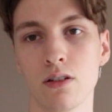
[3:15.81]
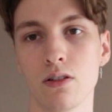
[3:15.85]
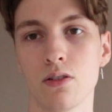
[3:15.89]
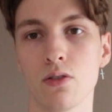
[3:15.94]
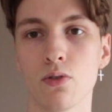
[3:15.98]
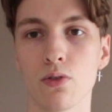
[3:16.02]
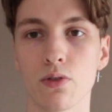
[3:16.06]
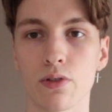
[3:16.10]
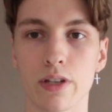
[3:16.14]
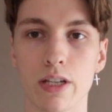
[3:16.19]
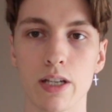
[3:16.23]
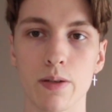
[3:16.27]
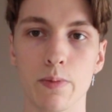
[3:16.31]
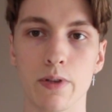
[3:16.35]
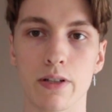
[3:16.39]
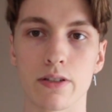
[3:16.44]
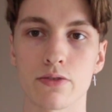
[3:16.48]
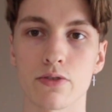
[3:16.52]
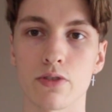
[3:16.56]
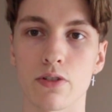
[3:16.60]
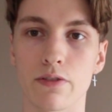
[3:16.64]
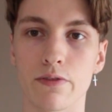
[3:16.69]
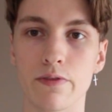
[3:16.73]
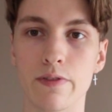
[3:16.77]
or keeping it
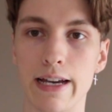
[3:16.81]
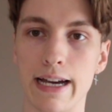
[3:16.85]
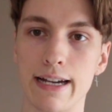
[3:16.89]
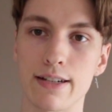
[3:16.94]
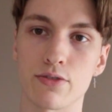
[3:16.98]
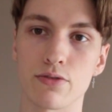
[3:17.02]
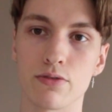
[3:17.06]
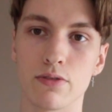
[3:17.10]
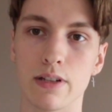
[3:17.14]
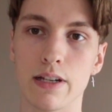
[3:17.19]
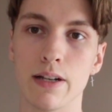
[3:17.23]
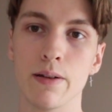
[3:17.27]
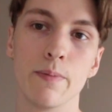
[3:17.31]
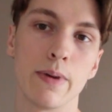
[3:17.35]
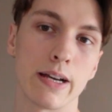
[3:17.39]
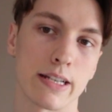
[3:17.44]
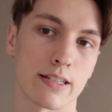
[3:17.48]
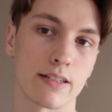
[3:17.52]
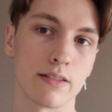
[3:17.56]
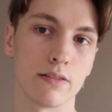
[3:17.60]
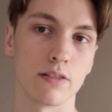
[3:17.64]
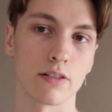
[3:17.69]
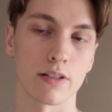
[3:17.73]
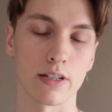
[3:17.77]
sort of natural and
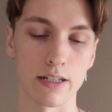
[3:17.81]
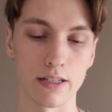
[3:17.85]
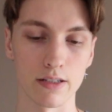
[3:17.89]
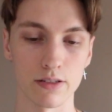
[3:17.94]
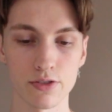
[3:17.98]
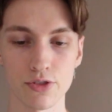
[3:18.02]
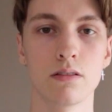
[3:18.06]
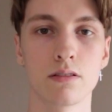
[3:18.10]
messy looking.